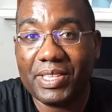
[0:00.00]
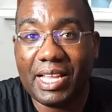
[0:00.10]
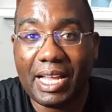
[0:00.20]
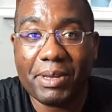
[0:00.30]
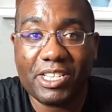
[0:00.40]

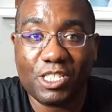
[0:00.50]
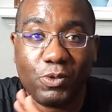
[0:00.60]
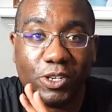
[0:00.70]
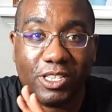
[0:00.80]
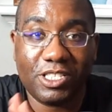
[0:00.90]
I'm not gonna
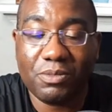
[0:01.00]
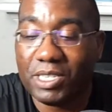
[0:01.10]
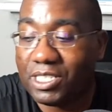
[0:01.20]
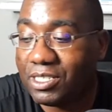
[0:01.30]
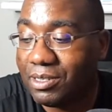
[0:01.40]
spoil it too
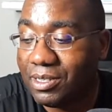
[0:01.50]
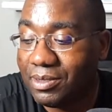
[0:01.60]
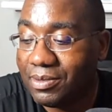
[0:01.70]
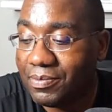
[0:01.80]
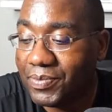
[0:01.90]
much.
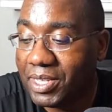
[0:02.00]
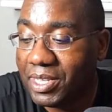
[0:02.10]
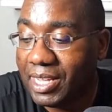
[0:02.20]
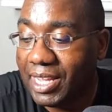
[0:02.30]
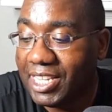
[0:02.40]

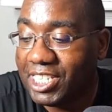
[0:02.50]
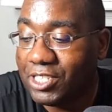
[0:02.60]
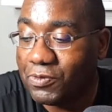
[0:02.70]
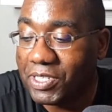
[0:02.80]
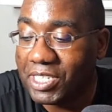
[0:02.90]
It's
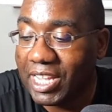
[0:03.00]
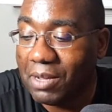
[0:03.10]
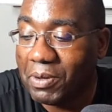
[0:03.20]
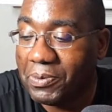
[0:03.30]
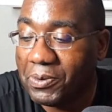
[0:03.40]
interesting how
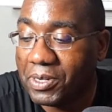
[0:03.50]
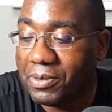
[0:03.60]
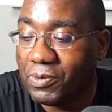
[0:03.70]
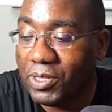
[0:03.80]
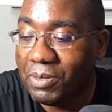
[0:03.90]
people
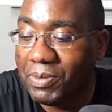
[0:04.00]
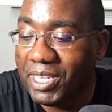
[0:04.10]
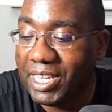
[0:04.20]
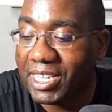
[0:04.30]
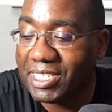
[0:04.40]
could really
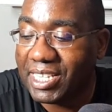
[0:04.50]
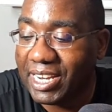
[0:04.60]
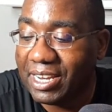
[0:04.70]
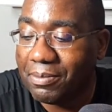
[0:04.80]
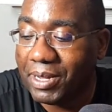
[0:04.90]
be
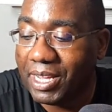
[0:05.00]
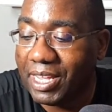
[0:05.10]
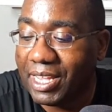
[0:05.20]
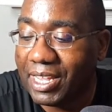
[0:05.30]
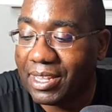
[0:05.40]
excited
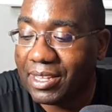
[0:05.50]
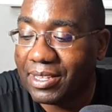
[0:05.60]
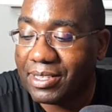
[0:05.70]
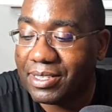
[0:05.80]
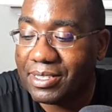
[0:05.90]
by
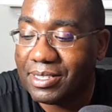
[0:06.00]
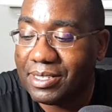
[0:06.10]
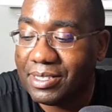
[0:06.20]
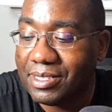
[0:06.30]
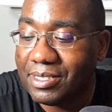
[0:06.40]

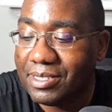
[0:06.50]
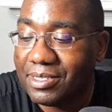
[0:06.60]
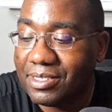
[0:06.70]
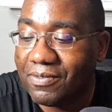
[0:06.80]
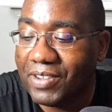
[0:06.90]

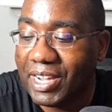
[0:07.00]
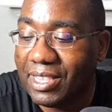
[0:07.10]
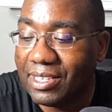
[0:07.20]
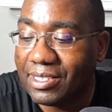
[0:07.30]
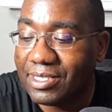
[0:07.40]
the
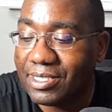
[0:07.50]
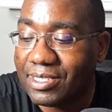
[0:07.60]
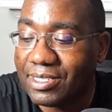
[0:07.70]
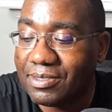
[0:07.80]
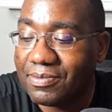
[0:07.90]
violence
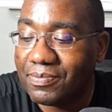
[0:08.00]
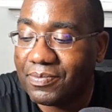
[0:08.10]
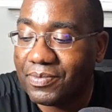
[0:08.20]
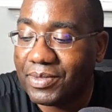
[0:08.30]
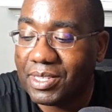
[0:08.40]

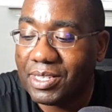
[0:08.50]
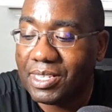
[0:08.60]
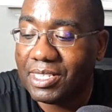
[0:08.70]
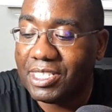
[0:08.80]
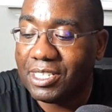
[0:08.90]

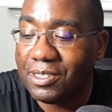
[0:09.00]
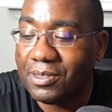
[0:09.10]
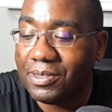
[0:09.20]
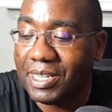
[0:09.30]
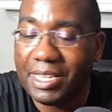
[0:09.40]

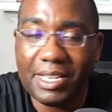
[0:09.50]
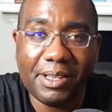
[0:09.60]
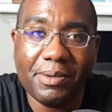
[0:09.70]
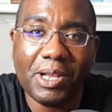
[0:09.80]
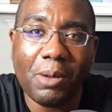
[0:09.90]
until
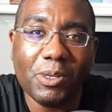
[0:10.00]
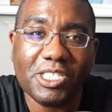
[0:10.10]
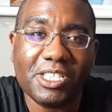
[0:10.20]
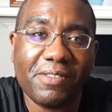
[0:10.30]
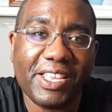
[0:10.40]
eh, almost
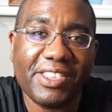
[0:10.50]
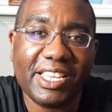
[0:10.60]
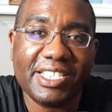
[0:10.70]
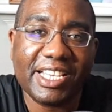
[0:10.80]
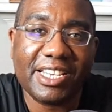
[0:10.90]
as if they think
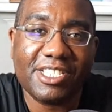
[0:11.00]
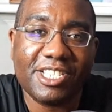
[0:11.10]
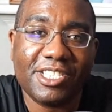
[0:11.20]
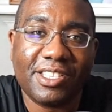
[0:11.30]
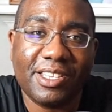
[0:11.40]
it's not going to
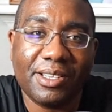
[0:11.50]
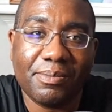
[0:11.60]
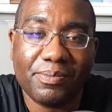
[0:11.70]
touch them.